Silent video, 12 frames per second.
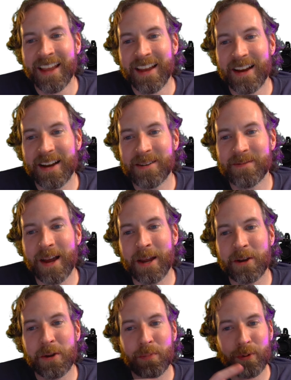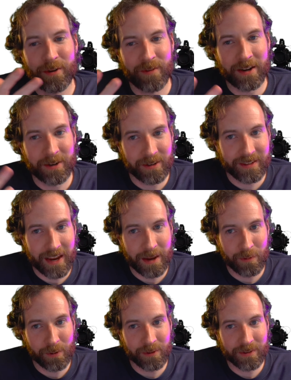I could pre-render
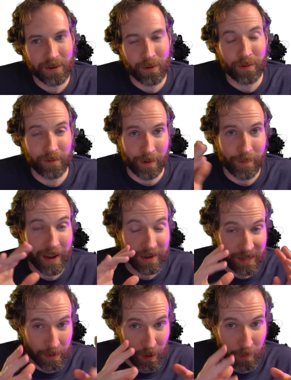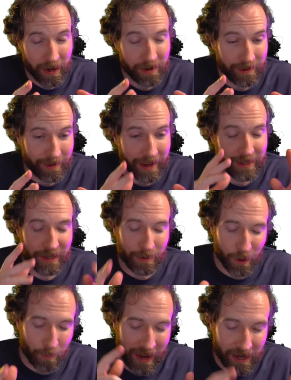tables or
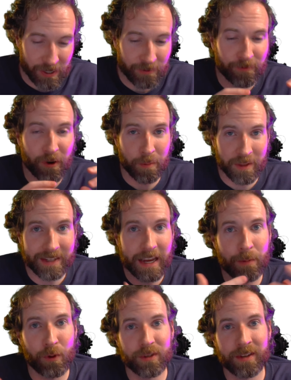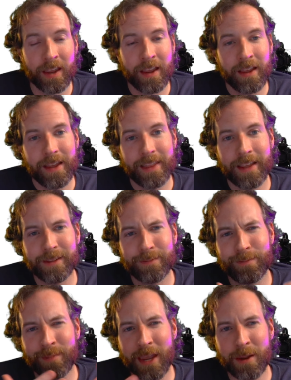HTML pages from the tables, and that
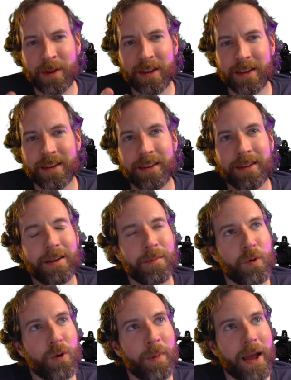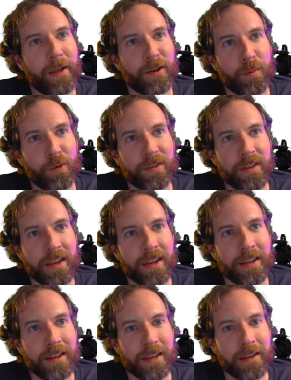may be a more palatable
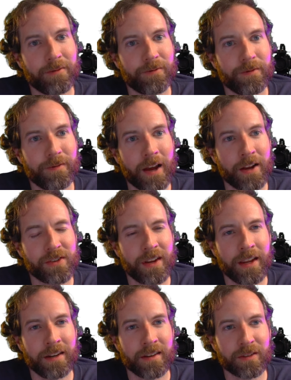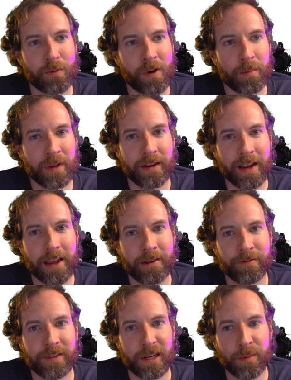thing if IJA doesn't want me to
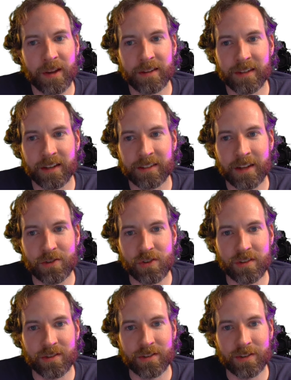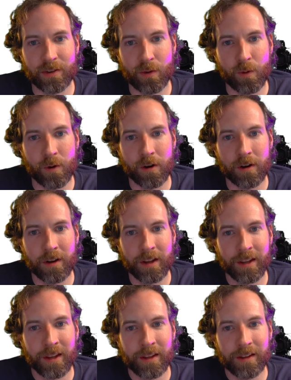have database extensions or
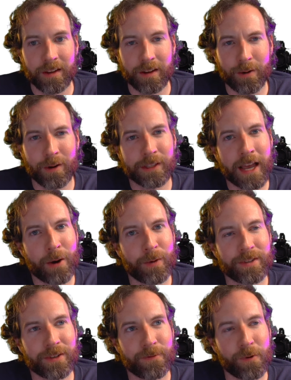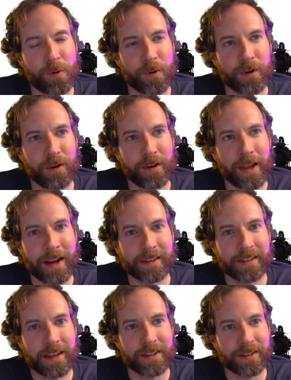allowance for
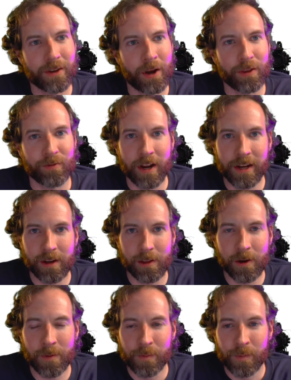access on the regular,